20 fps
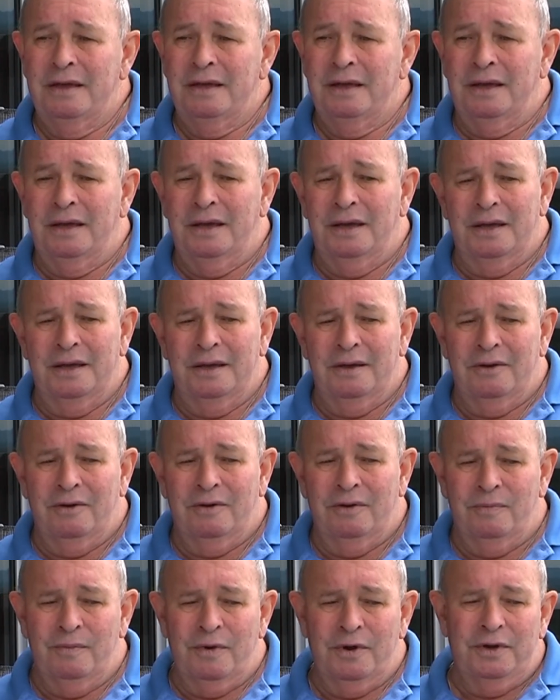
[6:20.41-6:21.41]

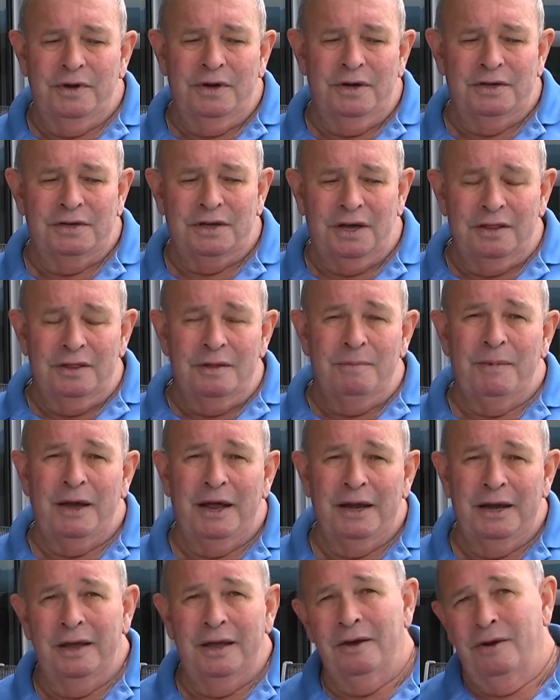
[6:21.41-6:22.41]
I want him to take the
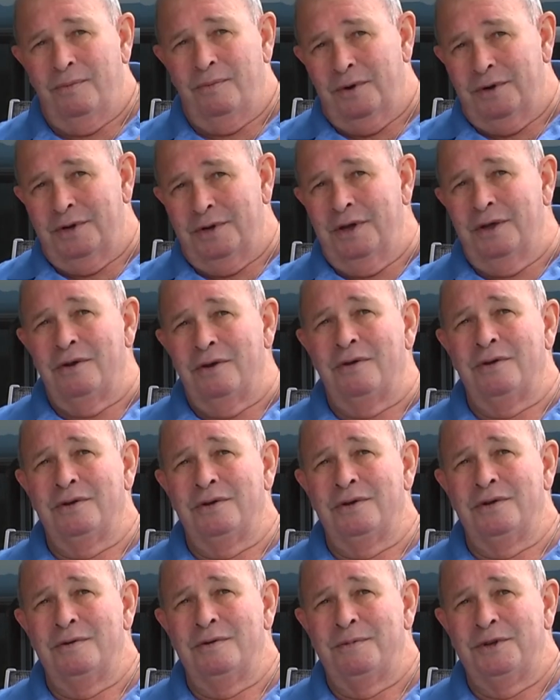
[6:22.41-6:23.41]
money, I want to get on
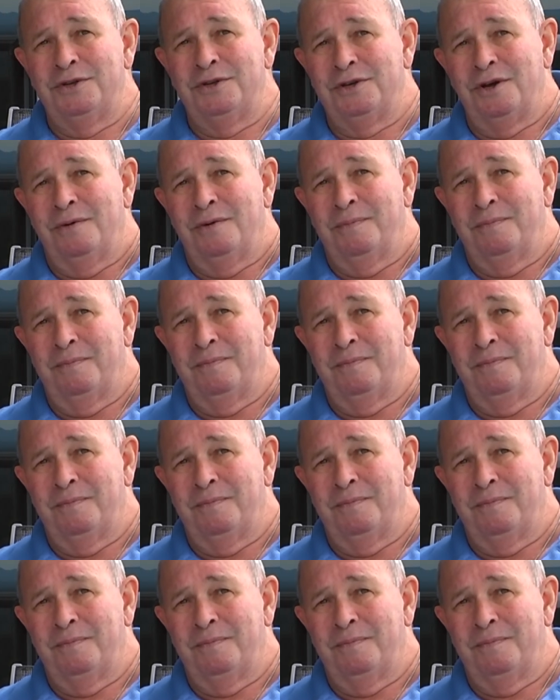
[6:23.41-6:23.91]
and do my job.